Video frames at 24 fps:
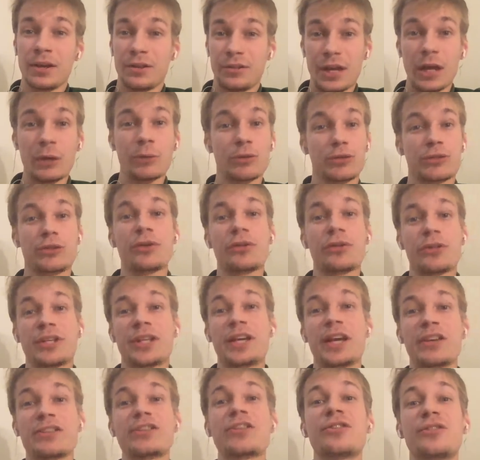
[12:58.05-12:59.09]
That was not the
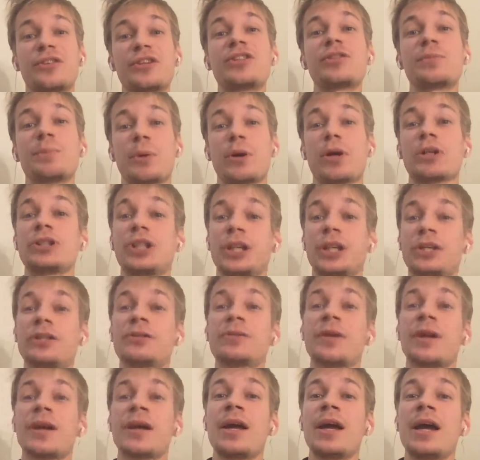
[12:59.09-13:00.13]
case in this project.
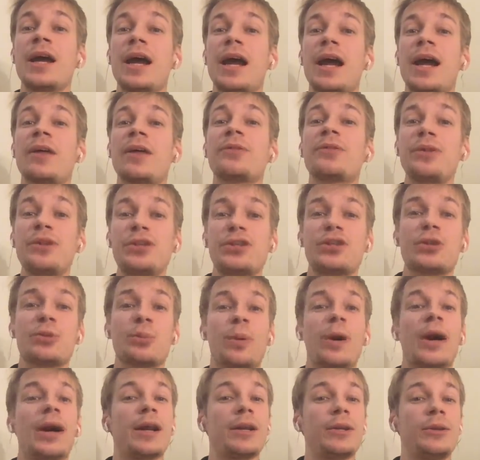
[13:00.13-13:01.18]
And this is
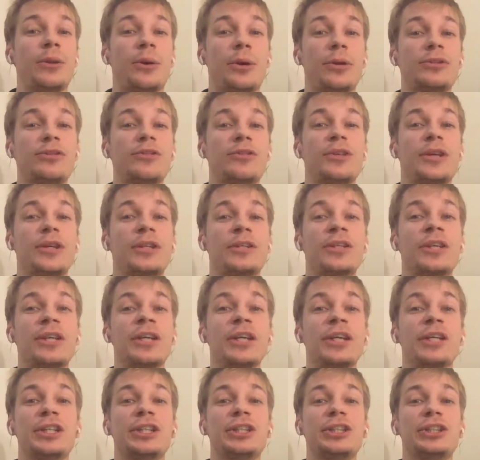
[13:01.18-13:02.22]
where I learned that
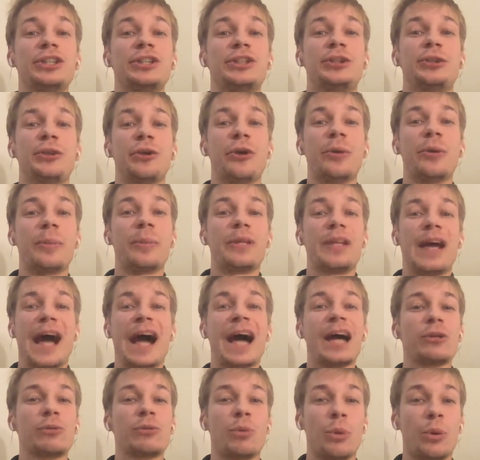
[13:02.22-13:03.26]
German
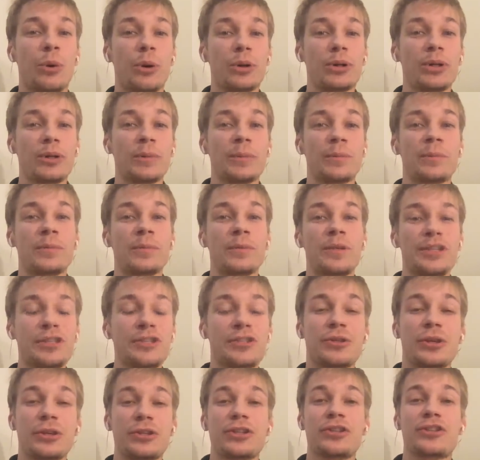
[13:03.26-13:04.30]
hard work
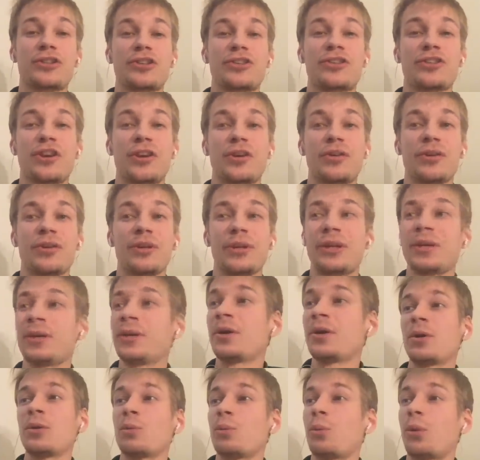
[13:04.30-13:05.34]
is not necessarily
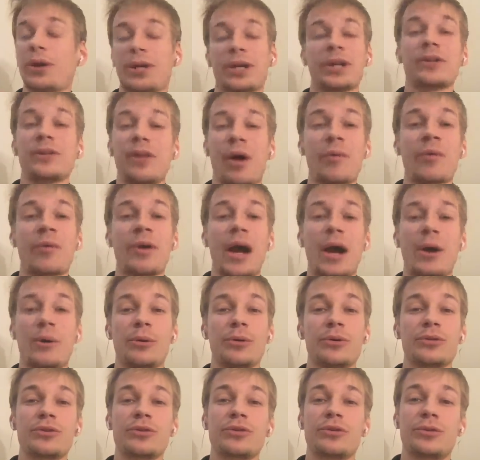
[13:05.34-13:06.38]
working long
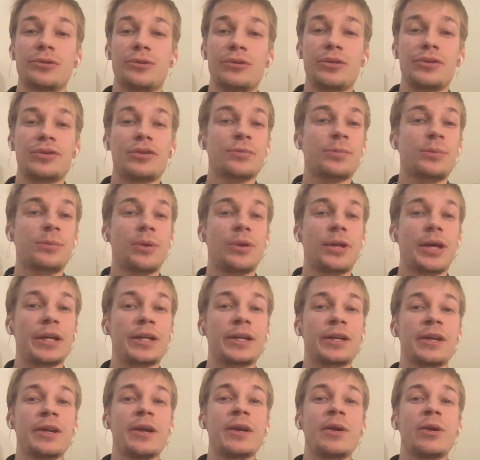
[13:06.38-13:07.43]
hours. This is more
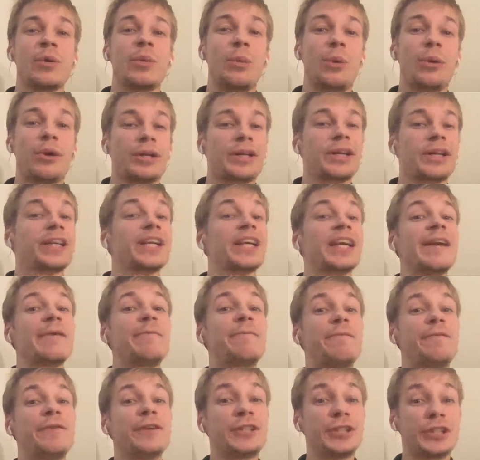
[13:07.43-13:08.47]
like working
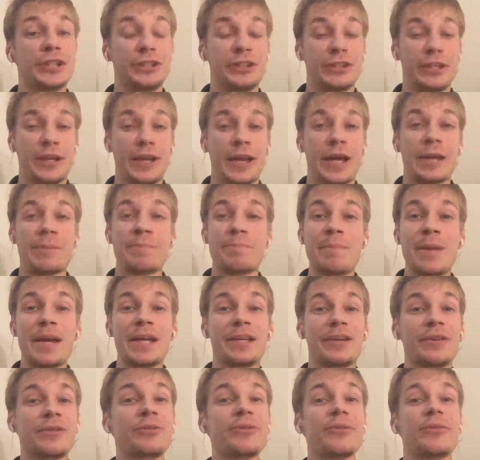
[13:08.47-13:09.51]
efficiently and
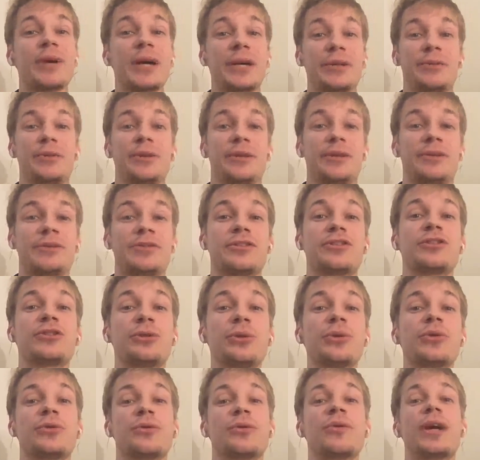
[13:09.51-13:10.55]
making the right things,
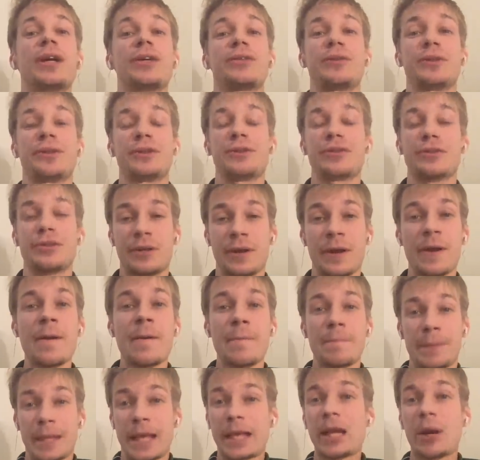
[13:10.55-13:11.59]
doing the right things.
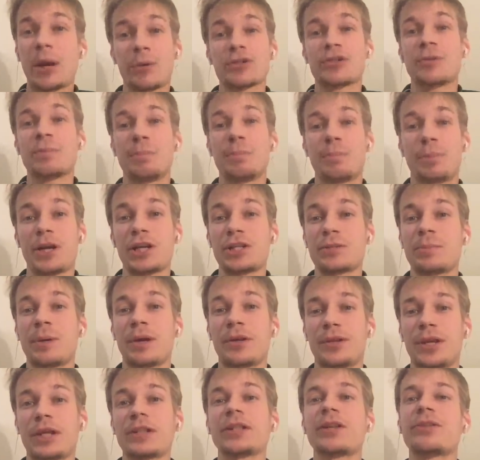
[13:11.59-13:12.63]
And I was impressed by
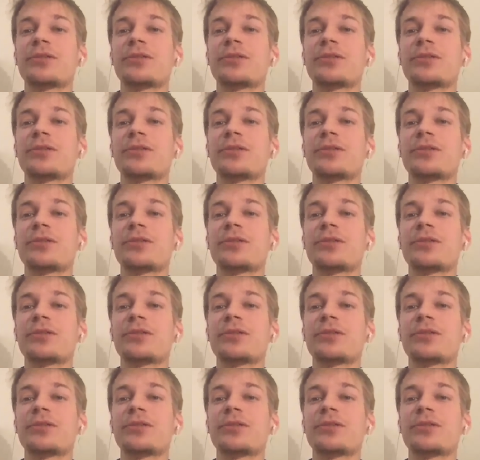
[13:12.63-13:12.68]
that.